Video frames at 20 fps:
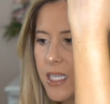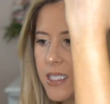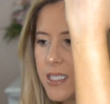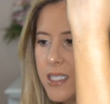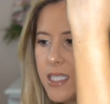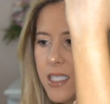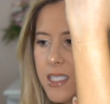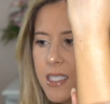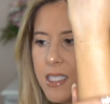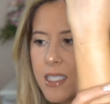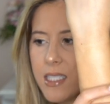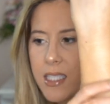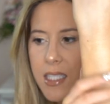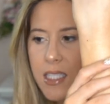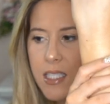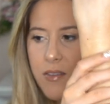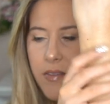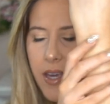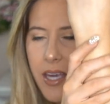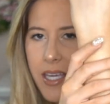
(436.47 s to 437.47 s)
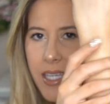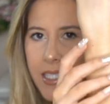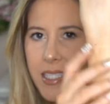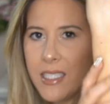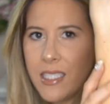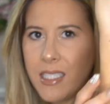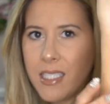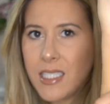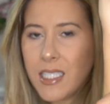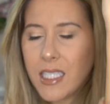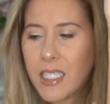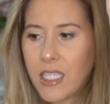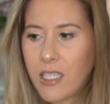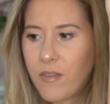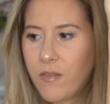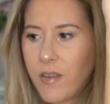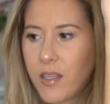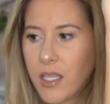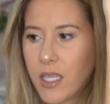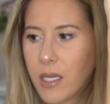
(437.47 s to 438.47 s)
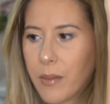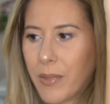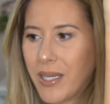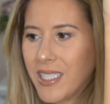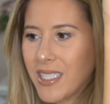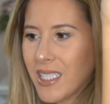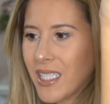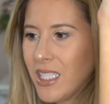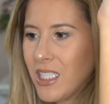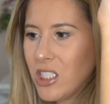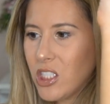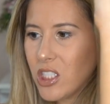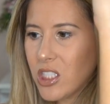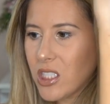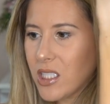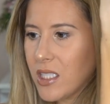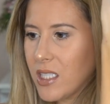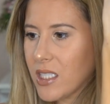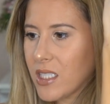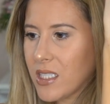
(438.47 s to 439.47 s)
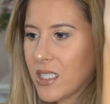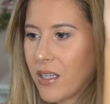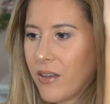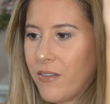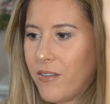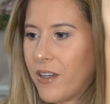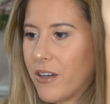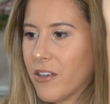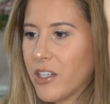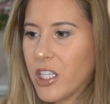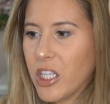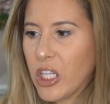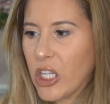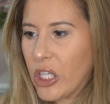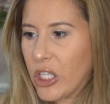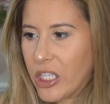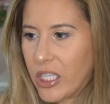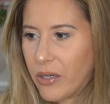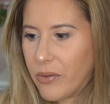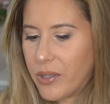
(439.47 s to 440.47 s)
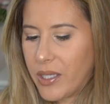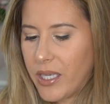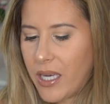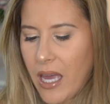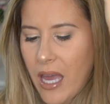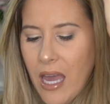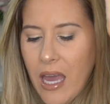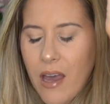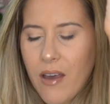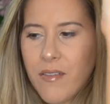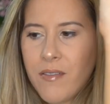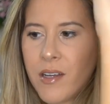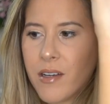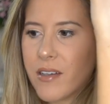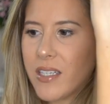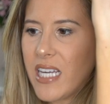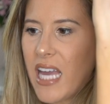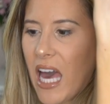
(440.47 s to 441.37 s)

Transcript: It doesn't leave a sticky feeling. My skin just looks very glowy, very